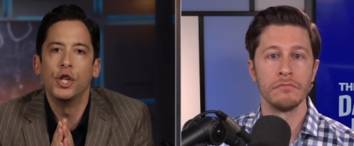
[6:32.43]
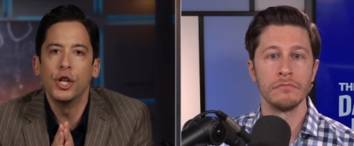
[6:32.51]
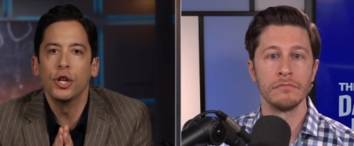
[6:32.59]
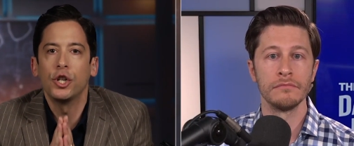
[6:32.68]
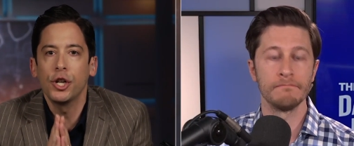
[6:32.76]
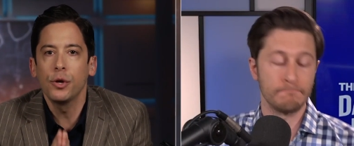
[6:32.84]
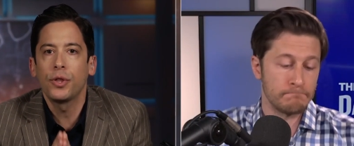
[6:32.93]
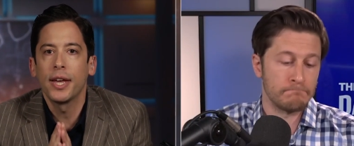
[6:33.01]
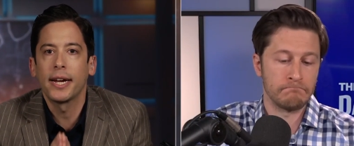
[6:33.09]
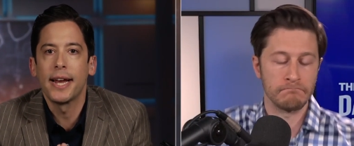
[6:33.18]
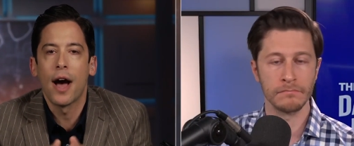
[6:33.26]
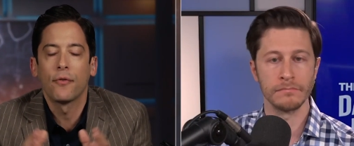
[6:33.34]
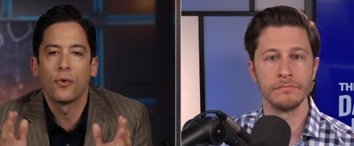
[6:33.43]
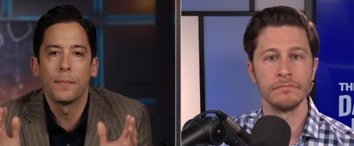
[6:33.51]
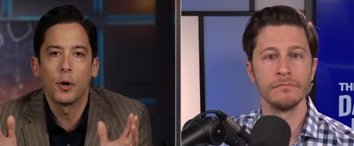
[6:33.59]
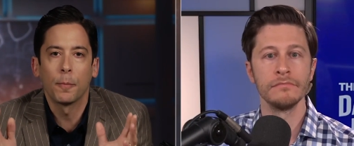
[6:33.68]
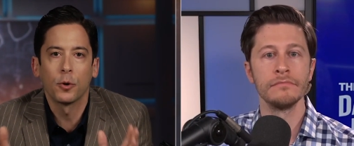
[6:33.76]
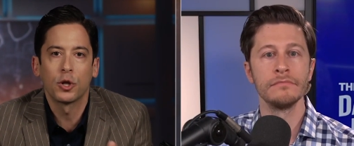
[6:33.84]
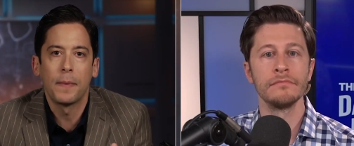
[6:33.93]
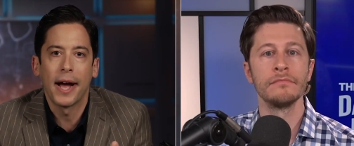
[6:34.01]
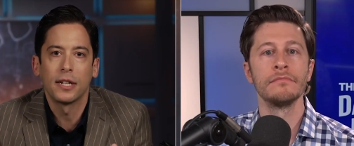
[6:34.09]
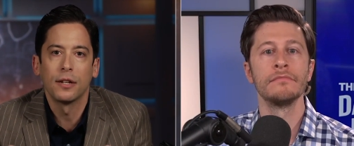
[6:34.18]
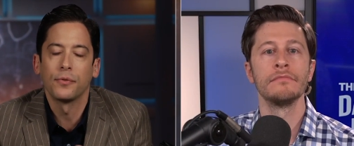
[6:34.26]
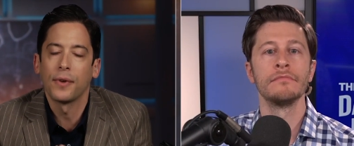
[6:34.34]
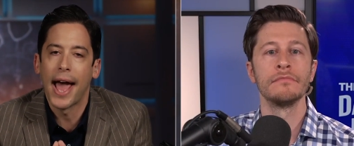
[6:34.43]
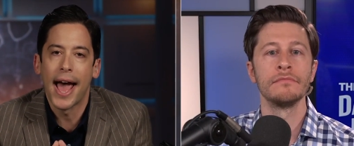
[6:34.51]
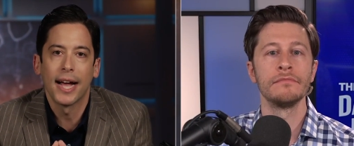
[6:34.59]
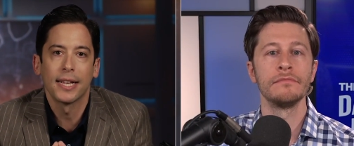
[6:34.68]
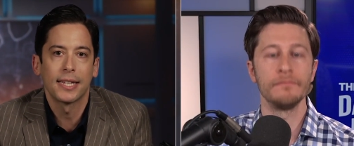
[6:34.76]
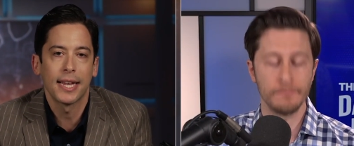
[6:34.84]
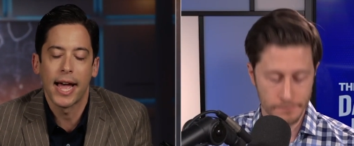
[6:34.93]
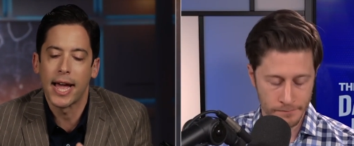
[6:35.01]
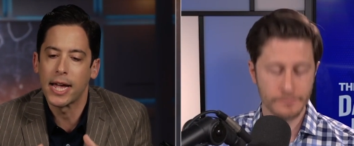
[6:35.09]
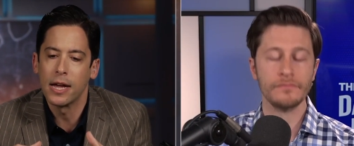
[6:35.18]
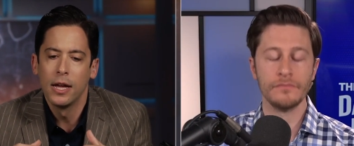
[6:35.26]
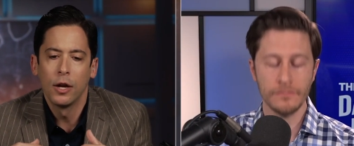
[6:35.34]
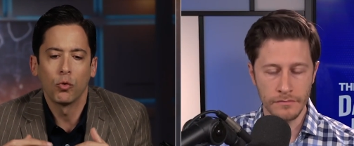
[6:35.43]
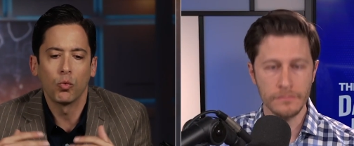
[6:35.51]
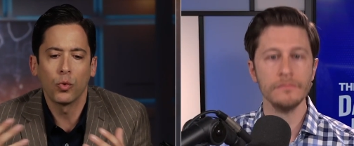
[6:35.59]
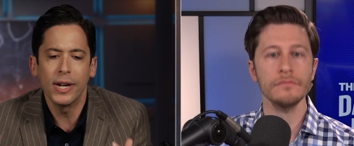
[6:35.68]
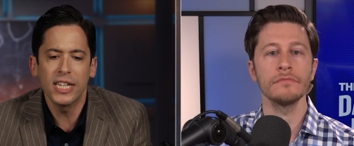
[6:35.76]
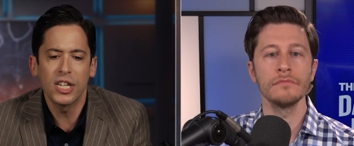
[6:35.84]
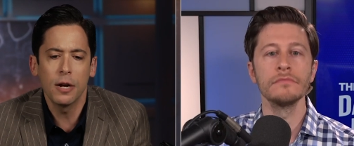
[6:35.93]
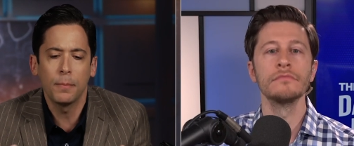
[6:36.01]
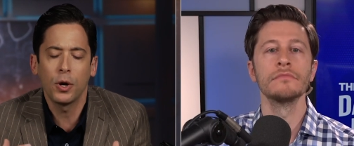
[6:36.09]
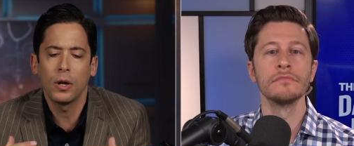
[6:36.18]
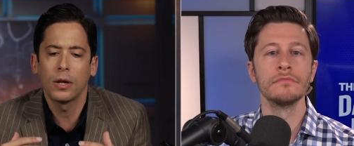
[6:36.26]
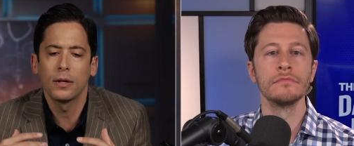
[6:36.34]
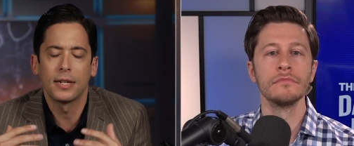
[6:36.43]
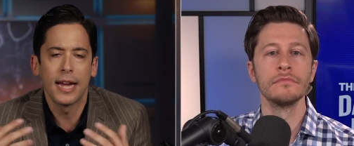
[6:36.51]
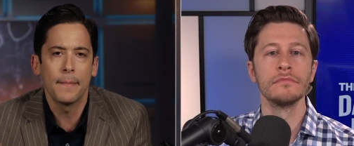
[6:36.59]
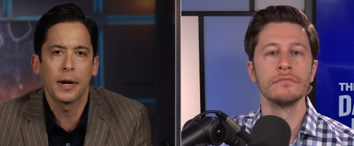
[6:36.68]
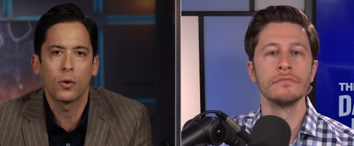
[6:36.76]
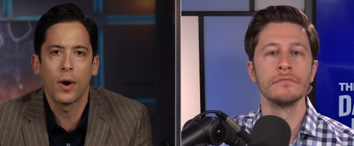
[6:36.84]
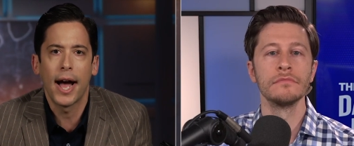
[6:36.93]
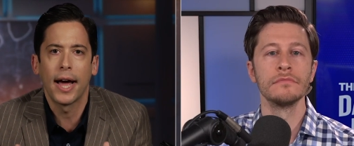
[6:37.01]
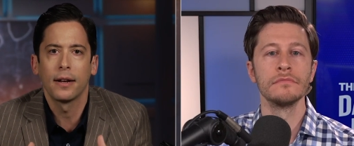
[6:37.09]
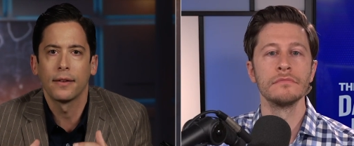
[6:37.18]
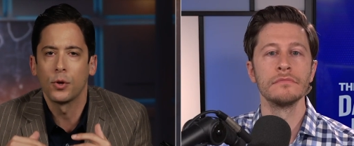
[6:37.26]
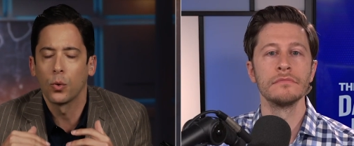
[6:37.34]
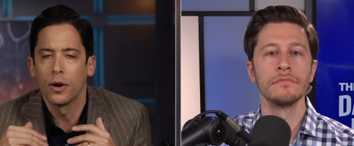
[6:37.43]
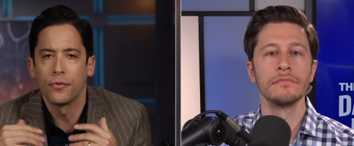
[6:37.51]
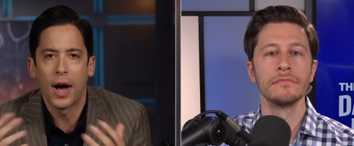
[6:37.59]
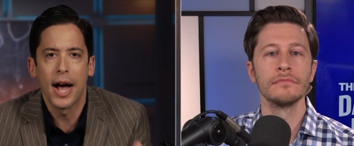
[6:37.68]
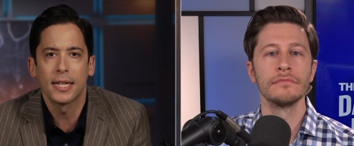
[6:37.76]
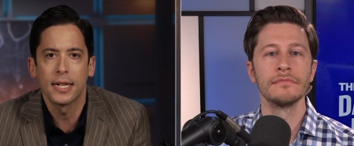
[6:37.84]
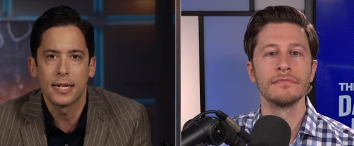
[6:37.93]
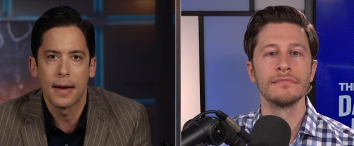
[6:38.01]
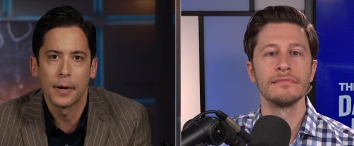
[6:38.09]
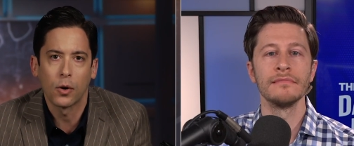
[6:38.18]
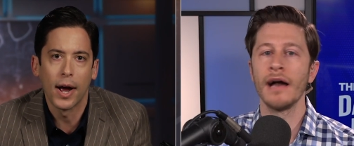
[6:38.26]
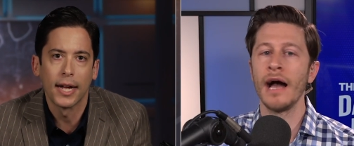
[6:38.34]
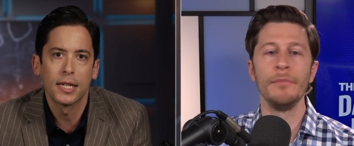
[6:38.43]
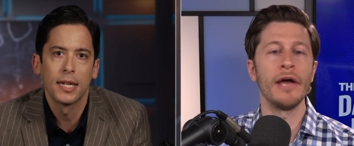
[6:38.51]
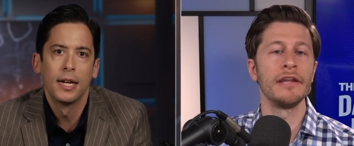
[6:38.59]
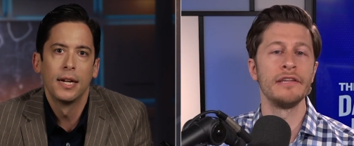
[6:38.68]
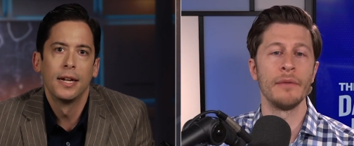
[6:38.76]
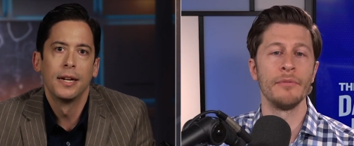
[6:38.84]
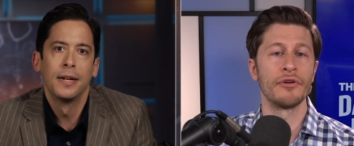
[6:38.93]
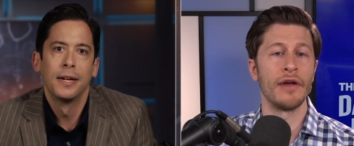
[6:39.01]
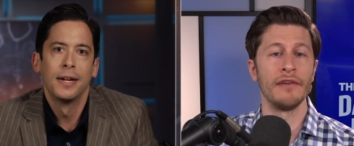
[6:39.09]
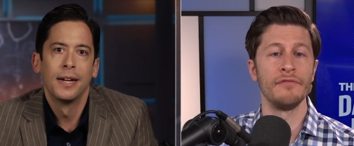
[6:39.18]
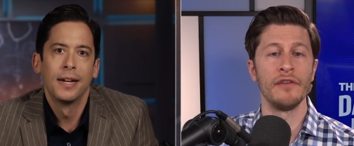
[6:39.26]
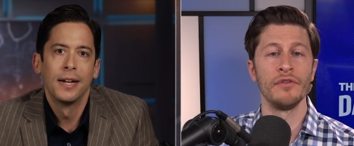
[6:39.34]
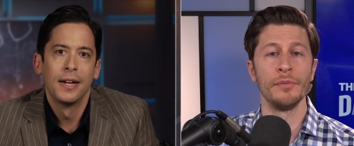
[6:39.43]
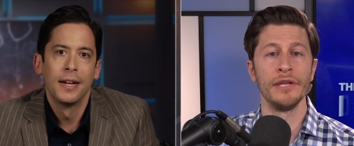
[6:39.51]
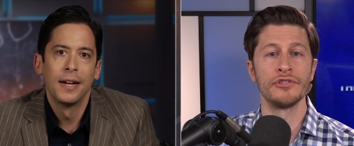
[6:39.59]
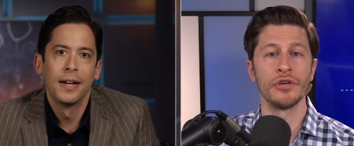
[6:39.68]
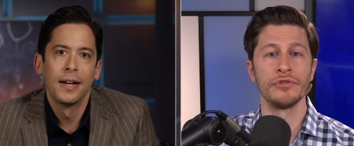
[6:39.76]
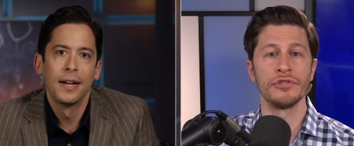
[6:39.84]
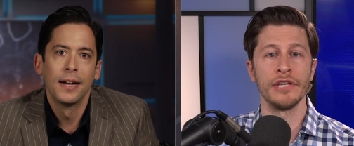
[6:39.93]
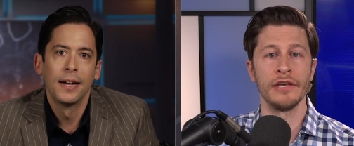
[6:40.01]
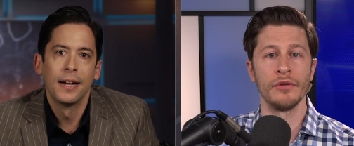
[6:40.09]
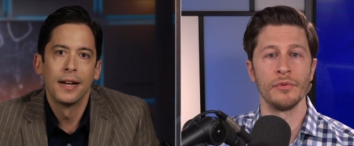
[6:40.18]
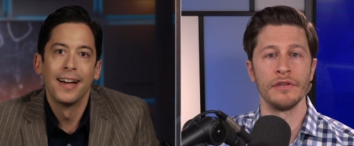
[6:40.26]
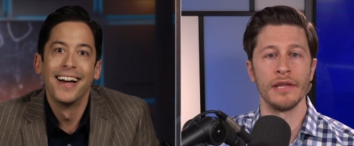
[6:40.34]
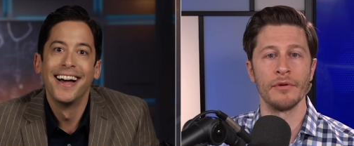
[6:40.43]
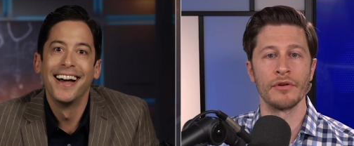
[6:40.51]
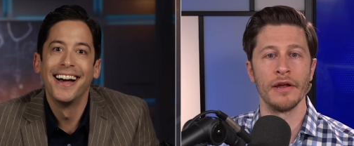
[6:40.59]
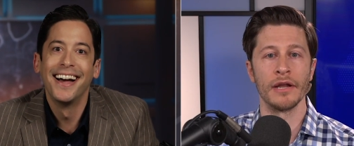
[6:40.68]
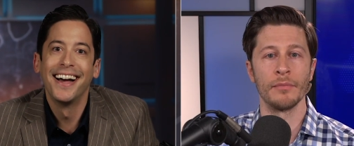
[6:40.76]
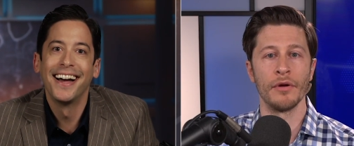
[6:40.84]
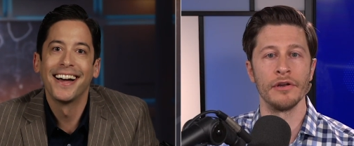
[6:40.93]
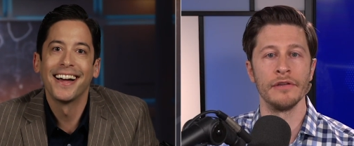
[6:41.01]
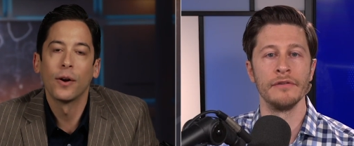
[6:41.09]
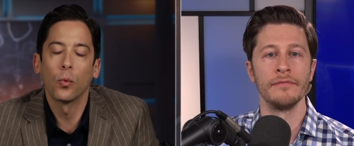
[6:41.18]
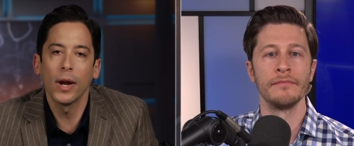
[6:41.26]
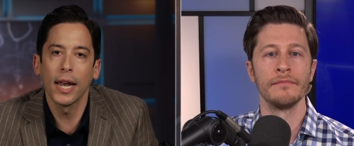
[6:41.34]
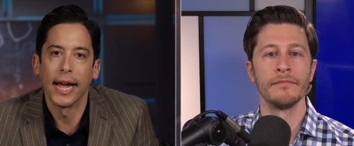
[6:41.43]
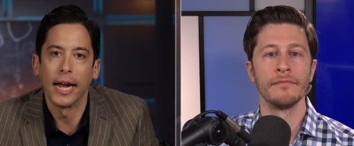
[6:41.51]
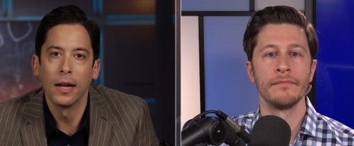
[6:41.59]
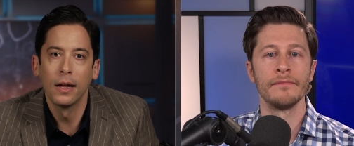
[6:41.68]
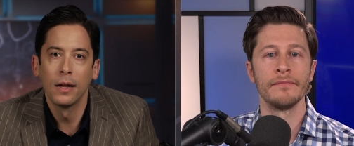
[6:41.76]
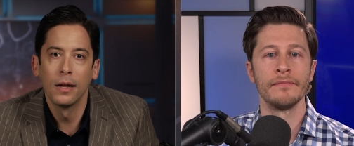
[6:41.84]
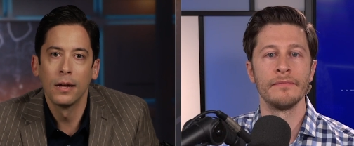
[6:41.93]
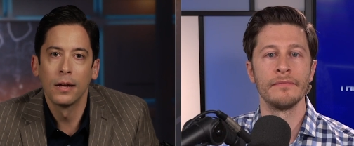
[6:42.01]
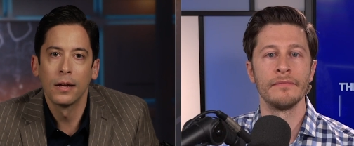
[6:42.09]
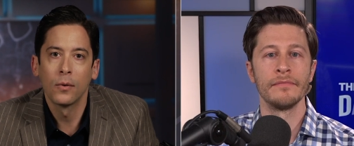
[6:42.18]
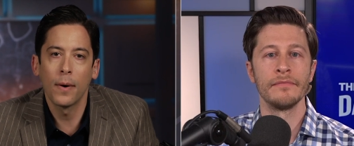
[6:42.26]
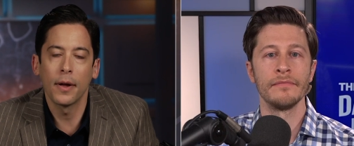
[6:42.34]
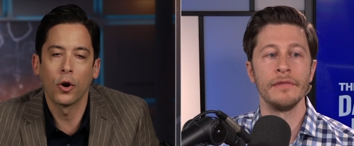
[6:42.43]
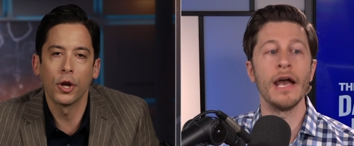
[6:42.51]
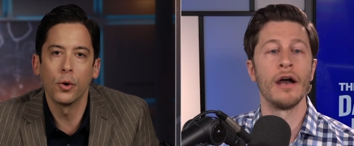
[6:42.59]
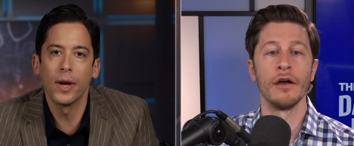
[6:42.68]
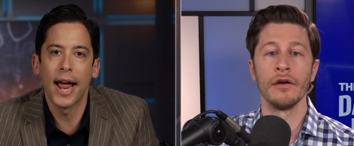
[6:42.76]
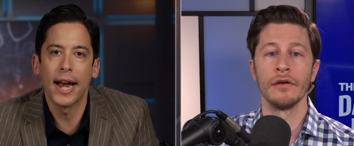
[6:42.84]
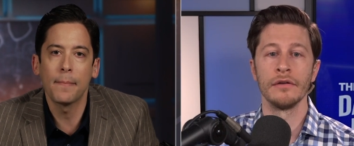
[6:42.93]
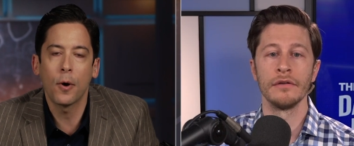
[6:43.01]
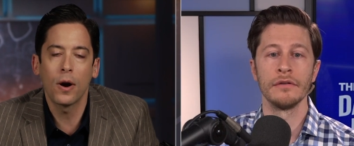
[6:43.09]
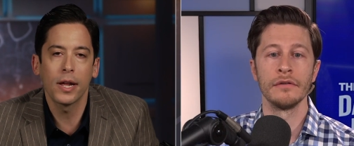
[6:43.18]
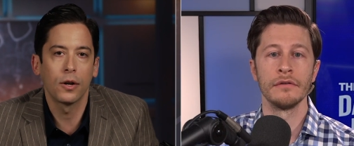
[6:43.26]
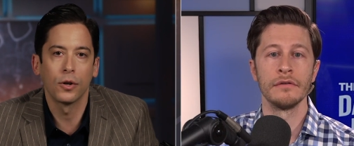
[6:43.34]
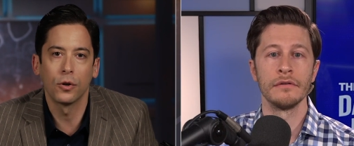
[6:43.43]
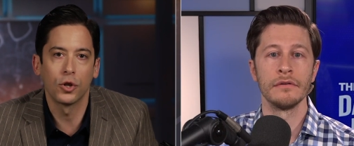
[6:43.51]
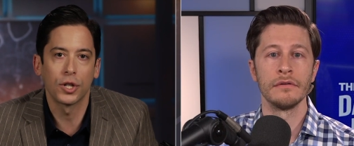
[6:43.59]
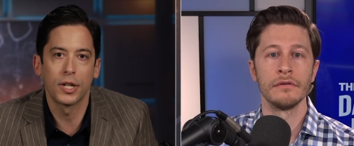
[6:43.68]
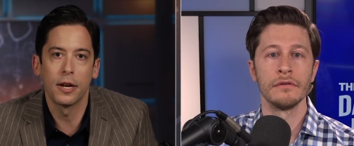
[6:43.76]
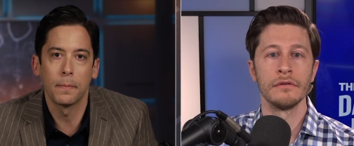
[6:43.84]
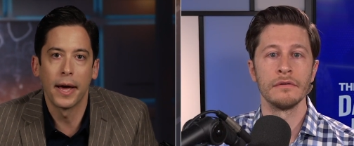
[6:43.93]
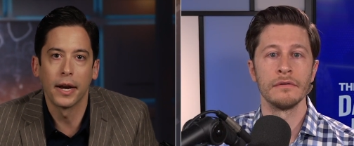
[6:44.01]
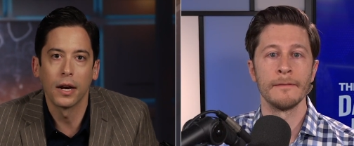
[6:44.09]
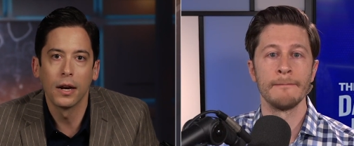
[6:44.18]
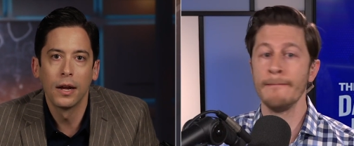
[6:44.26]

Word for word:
Speaker 1: Do do you think now, from your perspective as a reasonable Democrat if you were advising Democrats?
Speaker 2: I'm not a Democrat. I've never been associated with the Democratic Party.
Speaker 1: Really? What yeah. are you in any party or you're just independent?